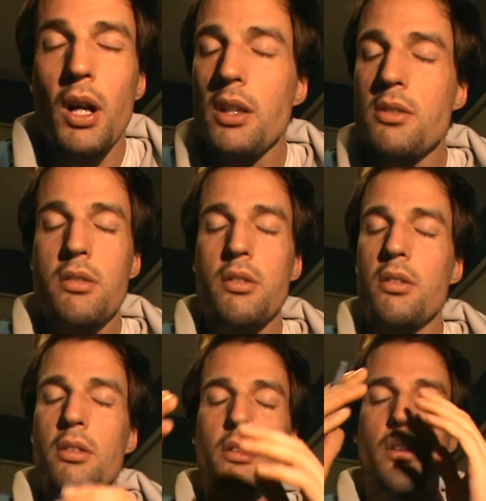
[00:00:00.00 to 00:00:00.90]
I
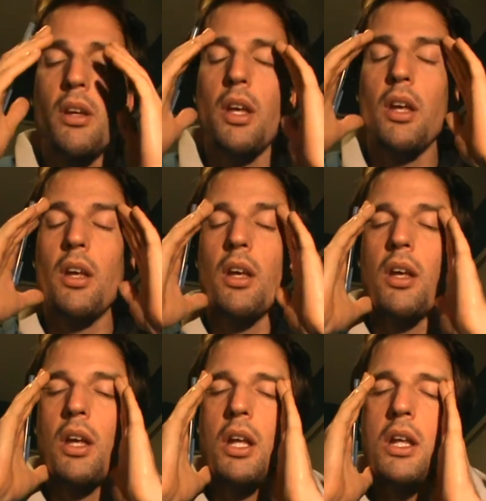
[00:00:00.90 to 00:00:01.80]
just,
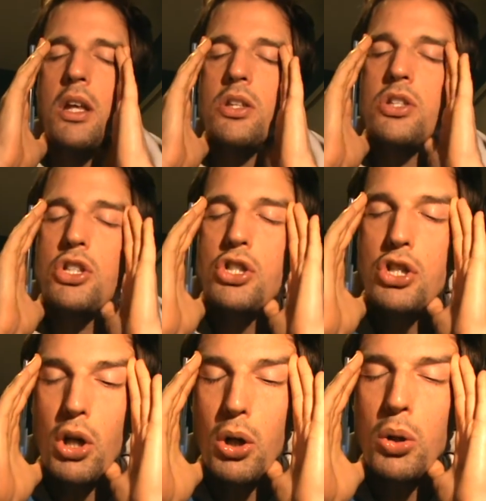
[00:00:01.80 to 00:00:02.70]
it is
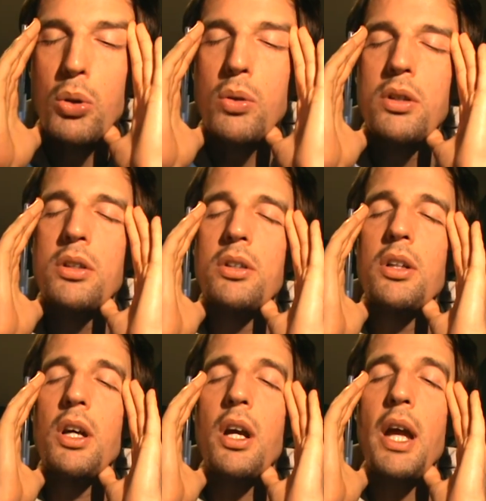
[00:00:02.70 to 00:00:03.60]
so
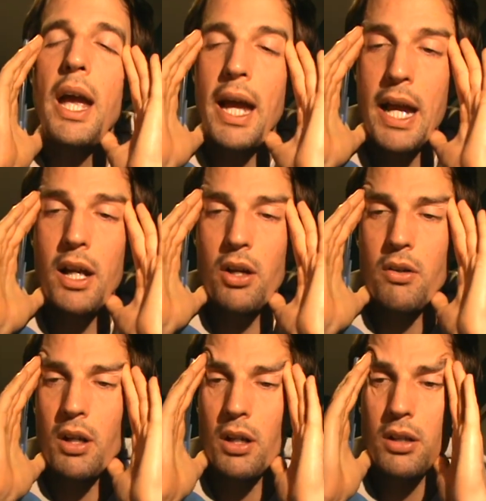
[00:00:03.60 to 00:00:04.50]

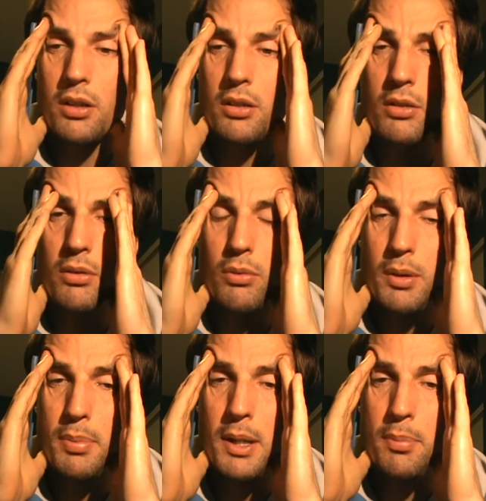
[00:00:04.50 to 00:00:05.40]
angering
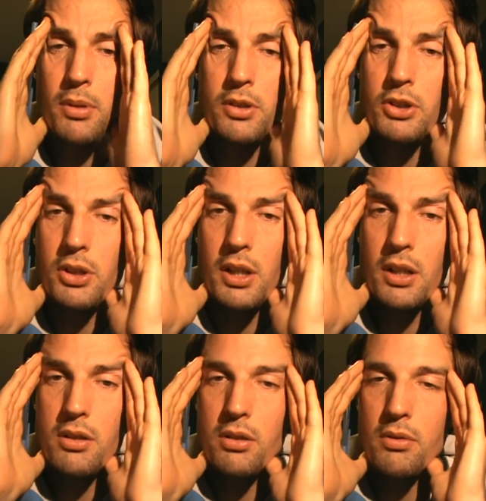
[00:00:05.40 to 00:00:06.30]
what people are
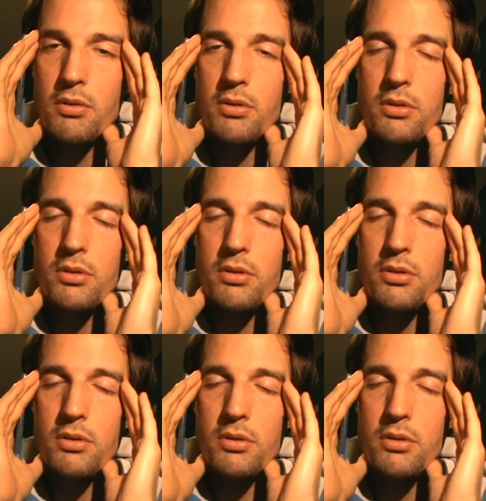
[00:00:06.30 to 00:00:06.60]
turning to.